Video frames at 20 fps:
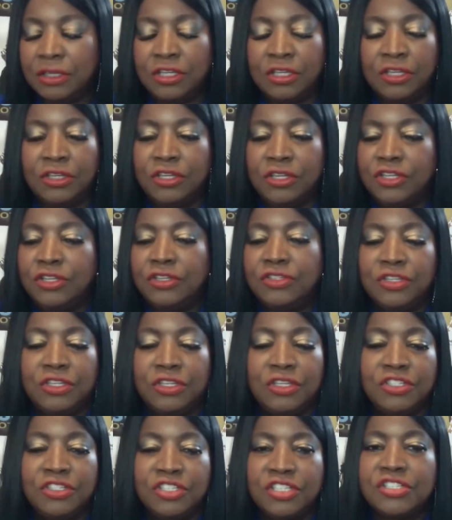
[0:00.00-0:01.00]

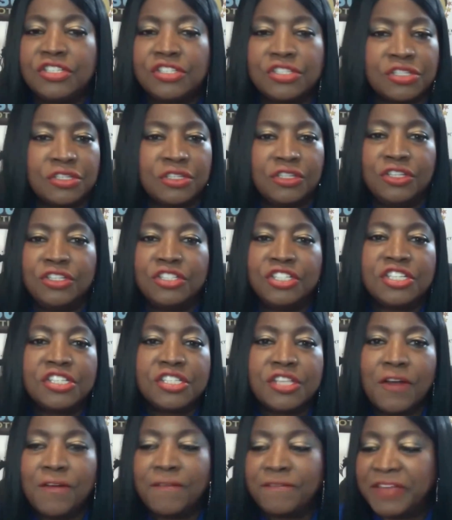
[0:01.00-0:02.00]
You're just
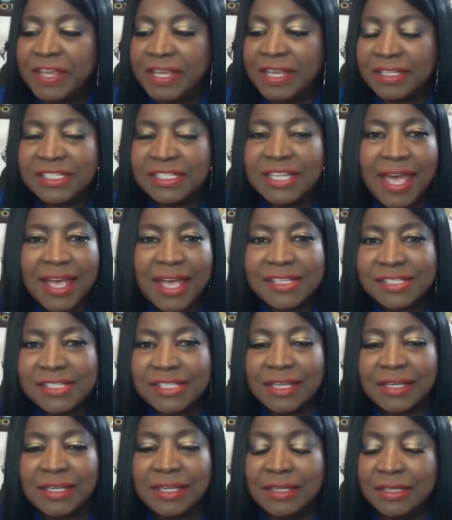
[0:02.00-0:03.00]
so
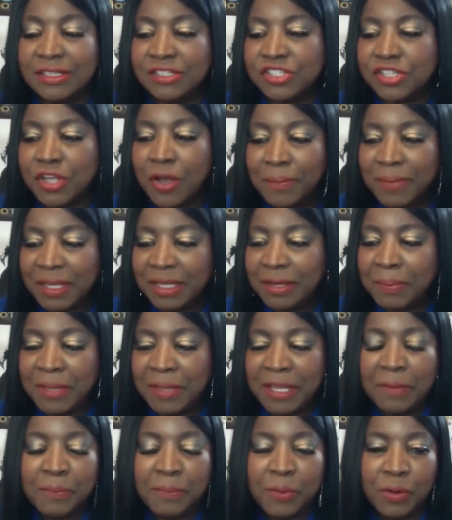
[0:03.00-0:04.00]
fantastic. And there's so many
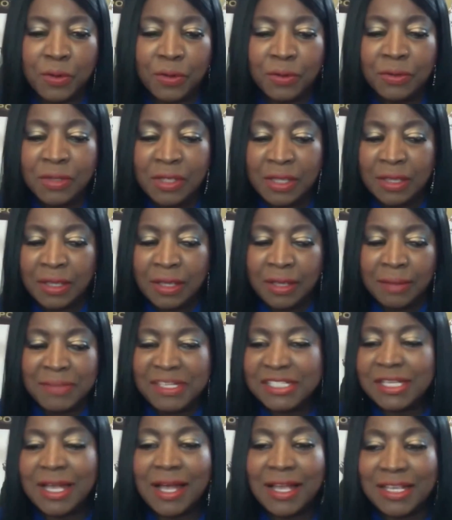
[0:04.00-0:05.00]
people
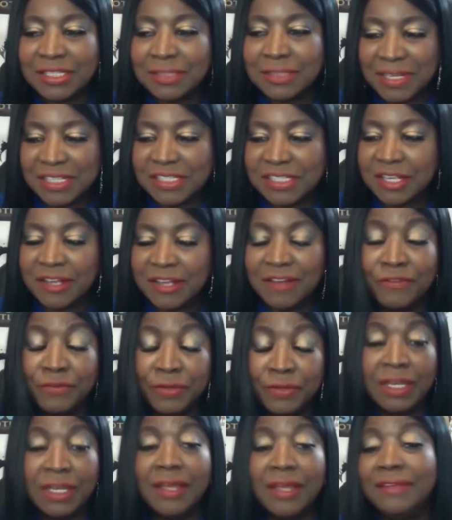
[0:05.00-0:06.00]
besides myself,
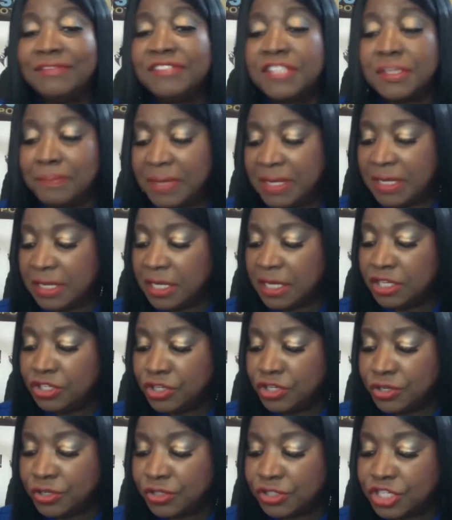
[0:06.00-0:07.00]
would love to be in
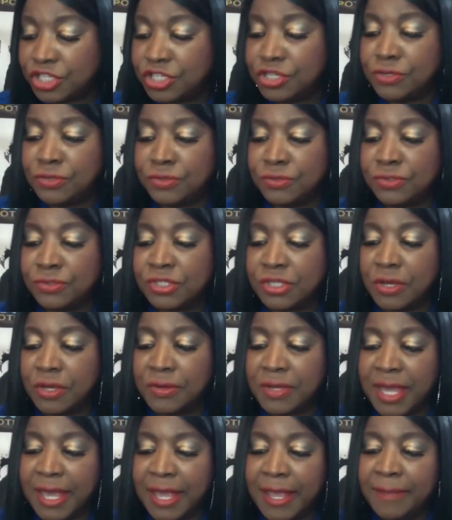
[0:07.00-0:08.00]
your shoes,
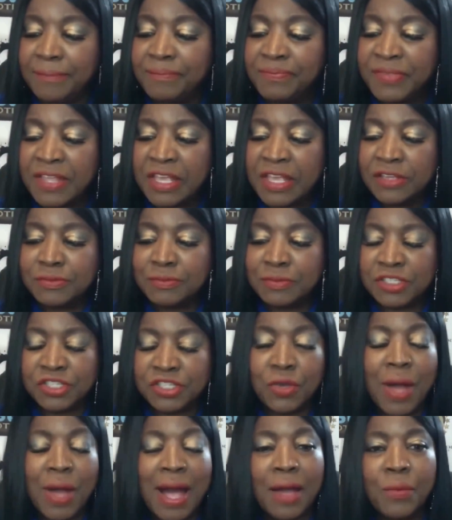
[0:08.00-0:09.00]
okay?
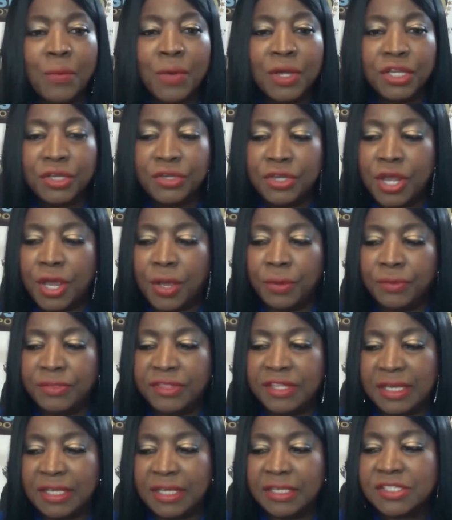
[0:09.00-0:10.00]
So I want to know
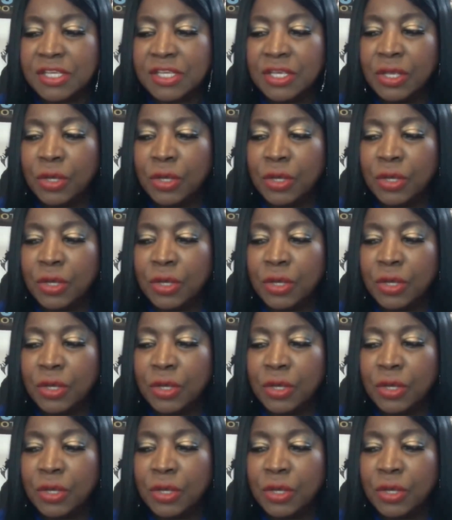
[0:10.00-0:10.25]
this.